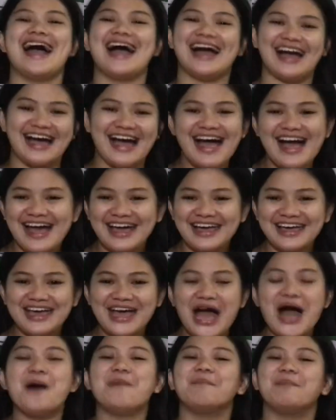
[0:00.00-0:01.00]
Hi,
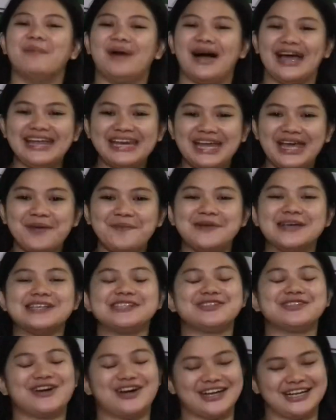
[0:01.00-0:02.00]
my name
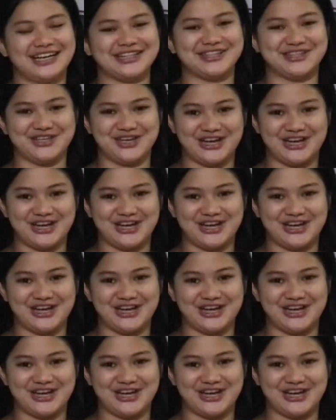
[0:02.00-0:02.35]
is Harriet